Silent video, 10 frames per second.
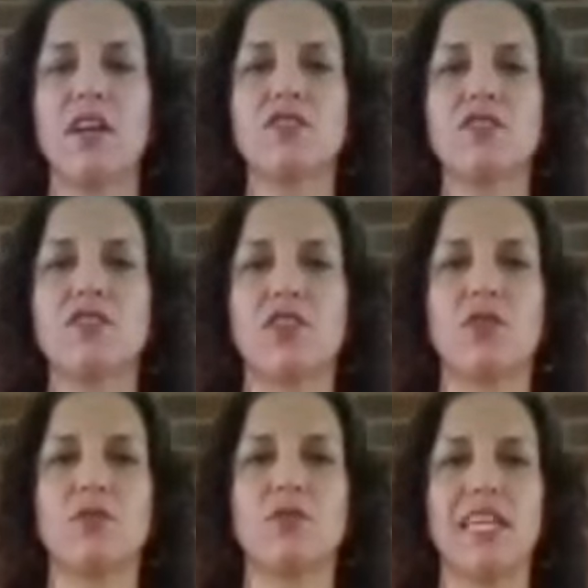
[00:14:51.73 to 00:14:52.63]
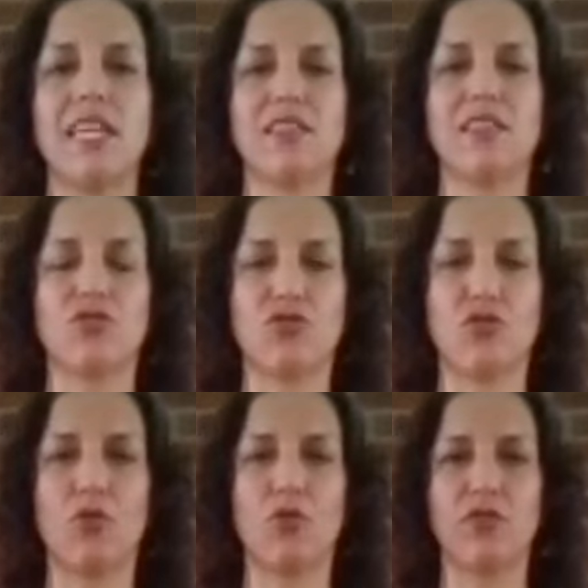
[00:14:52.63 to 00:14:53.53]
So taking the
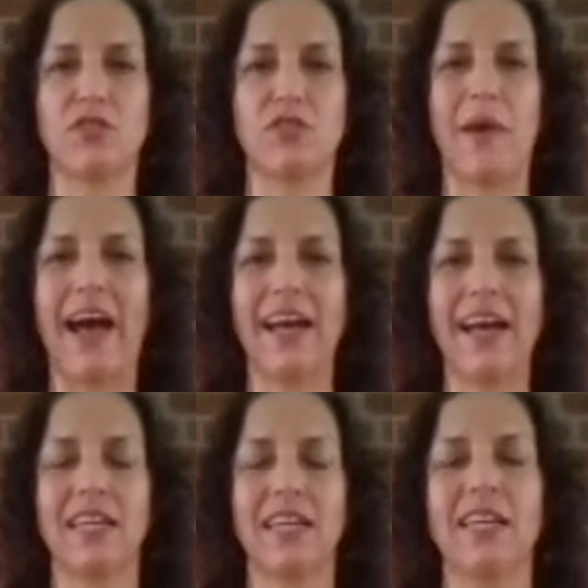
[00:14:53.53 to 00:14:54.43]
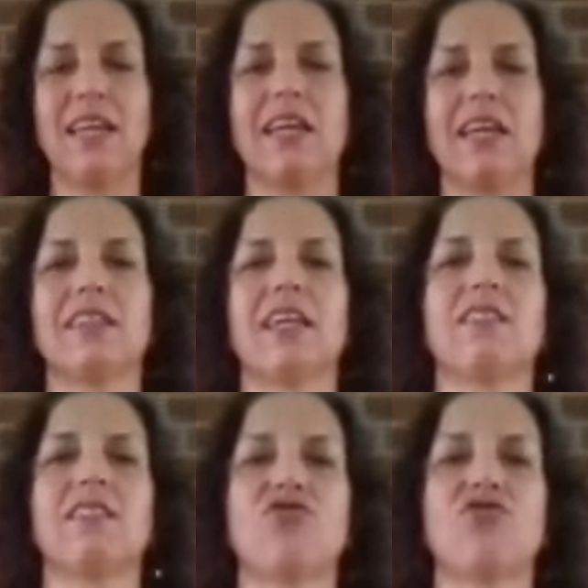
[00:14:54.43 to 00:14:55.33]
shoulders back, and letting
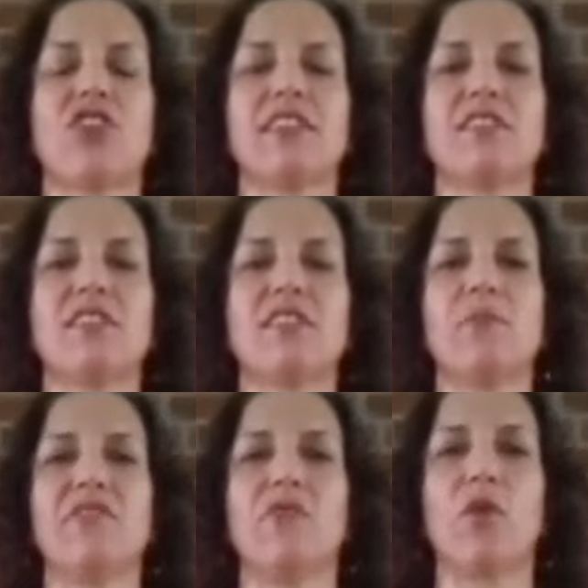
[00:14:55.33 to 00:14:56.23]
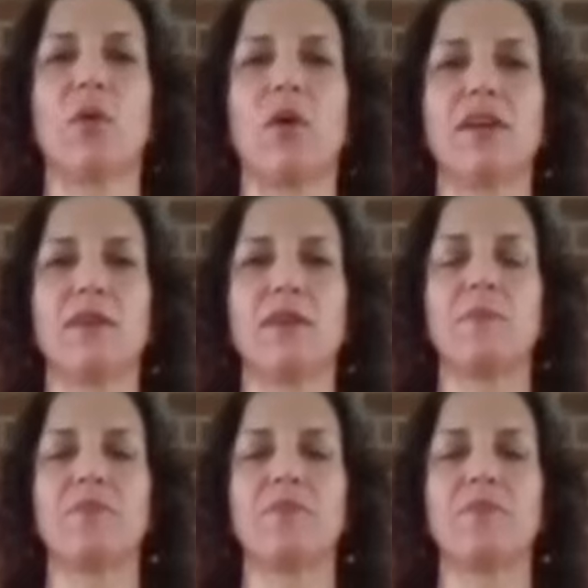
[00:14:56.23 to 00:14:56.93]
the chest come forward.